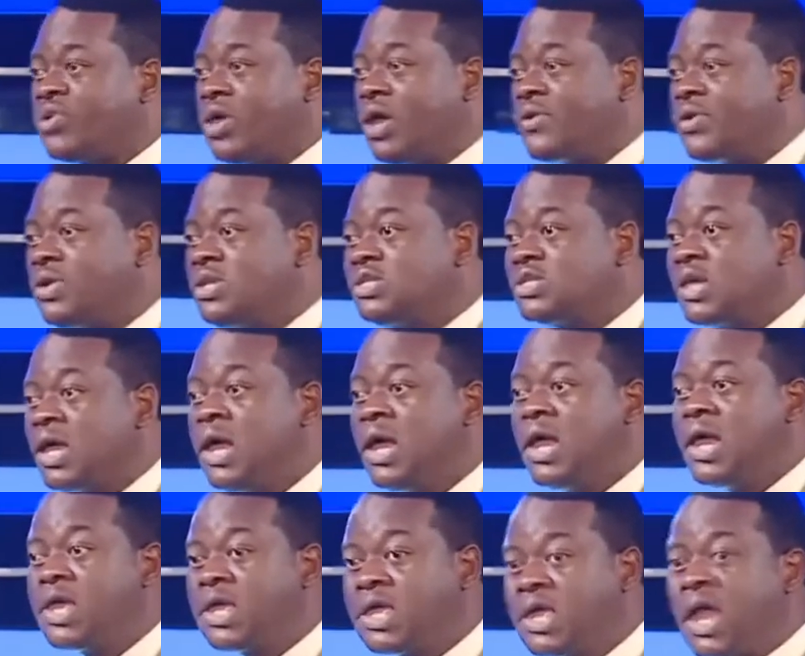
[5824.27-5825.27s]
of hearing. It's a
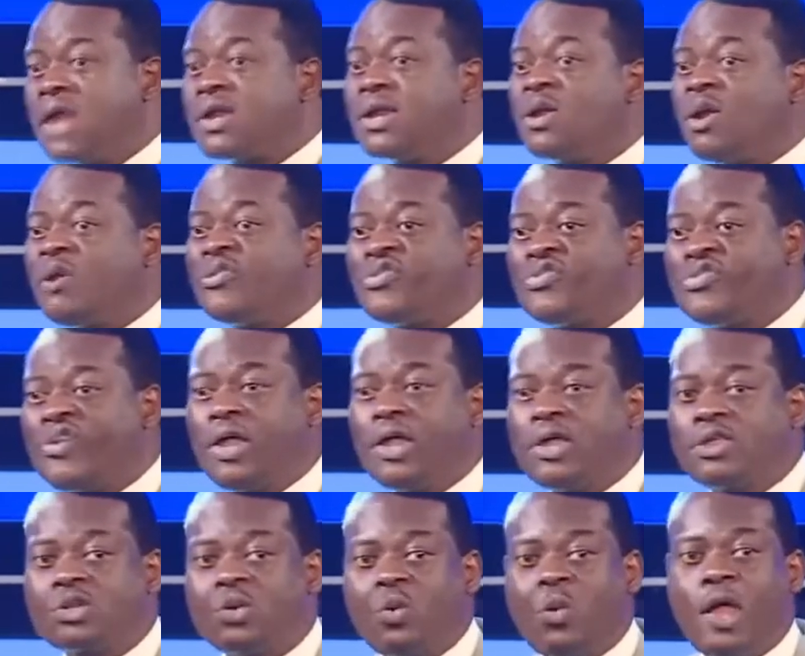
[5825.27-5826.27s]
hearing of
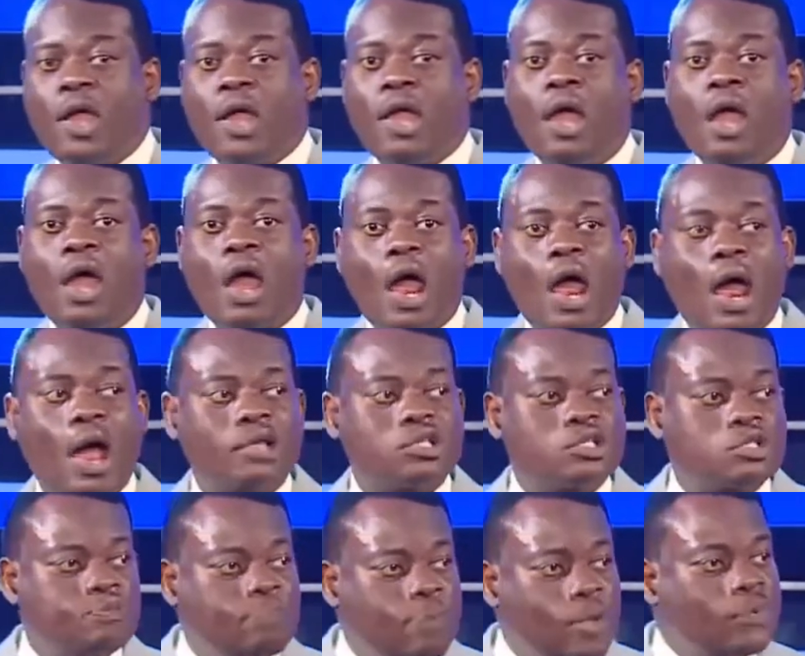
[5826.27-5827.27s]
faith where
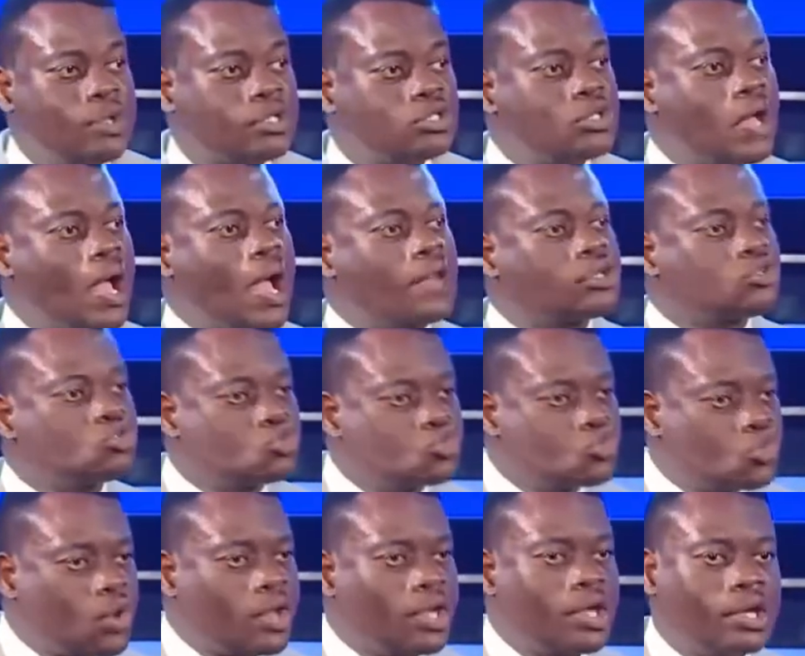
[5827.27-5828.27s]
our spirits are
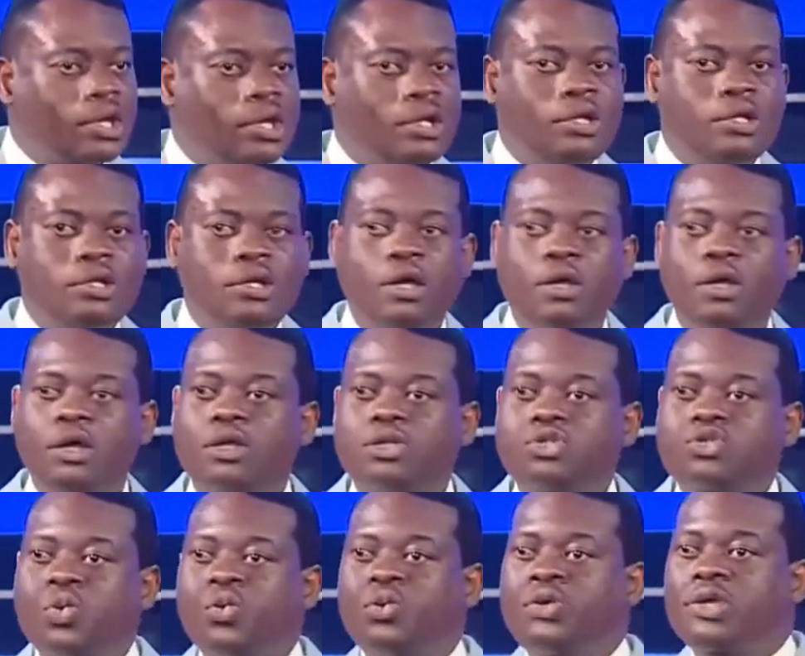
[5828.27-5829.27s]
trained
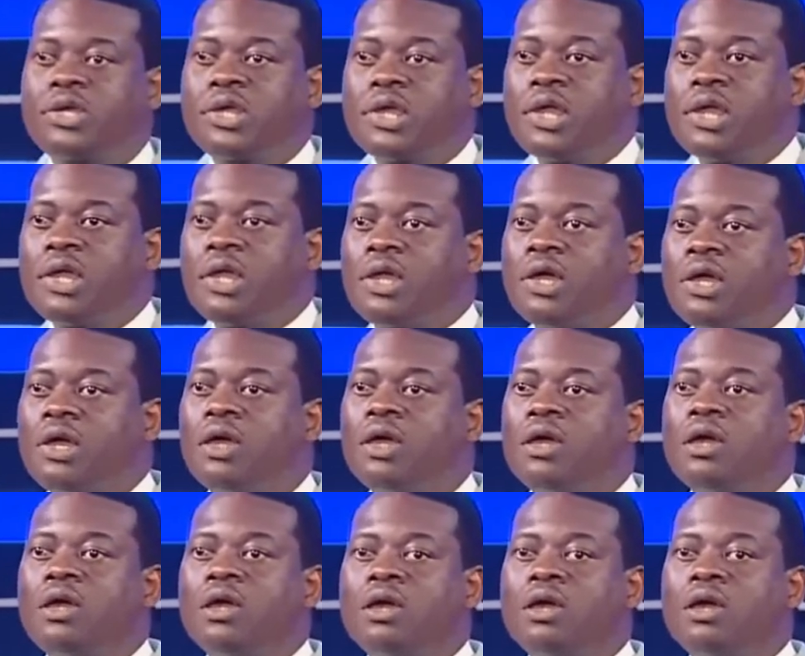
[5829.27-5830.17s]
to hear